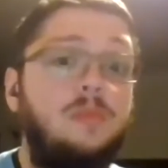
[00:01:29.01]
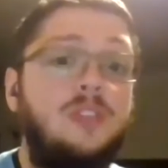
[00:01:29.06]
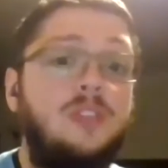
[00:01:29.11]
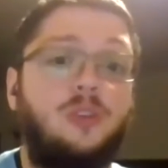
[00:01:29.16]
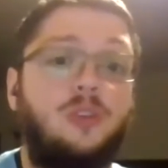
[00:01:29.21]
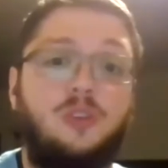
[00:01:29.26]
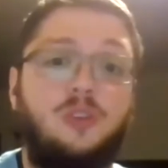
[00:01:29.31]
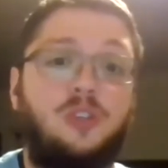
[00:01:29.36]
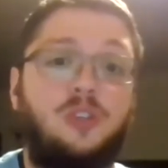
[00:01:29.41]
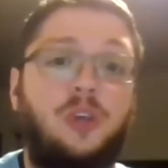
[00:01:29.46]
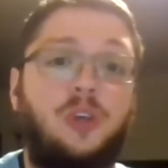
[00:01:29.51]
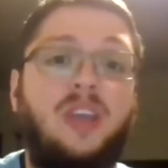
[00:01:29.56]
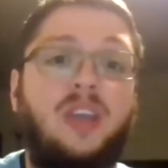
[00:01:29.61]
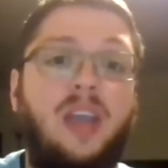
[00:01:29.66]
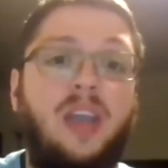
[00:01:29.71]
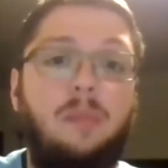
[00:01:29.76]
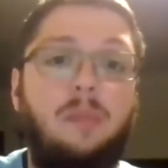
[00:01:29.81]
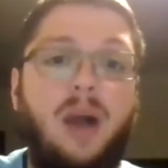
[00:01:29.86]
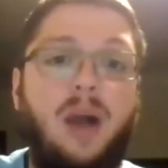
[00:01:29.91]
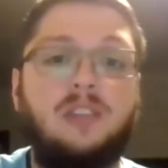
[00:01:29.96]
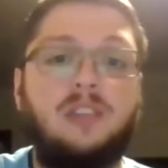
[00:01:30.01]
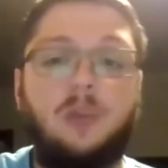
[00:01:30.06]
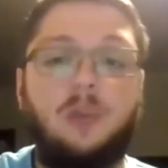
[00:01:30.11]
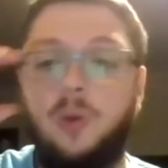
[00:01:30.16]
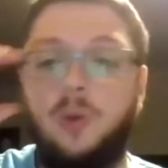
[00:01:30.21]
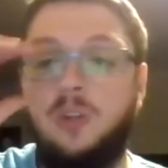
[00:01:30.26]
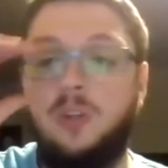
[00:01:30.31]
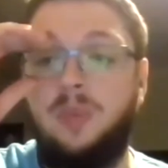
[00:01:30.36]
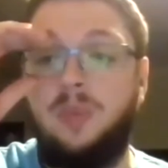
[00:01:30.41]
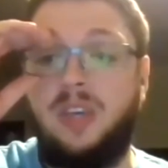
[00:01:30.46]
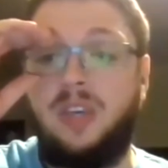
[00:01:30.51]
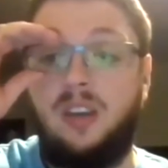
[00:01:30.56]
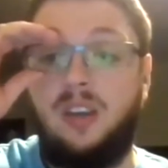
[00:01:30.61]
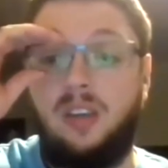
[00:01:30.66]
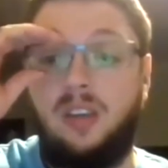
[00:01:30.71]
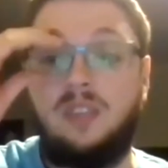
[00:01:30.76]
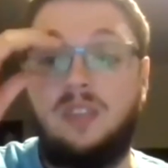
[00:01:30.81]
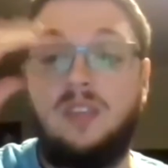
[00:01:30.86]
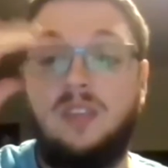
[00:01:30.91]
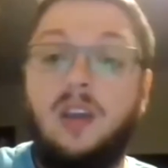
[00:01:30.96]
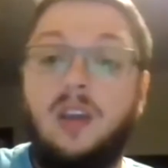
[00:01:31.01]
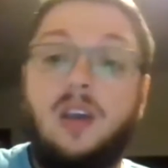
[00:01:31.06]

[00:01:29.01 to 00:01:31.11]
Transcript: They're just looking at box scores because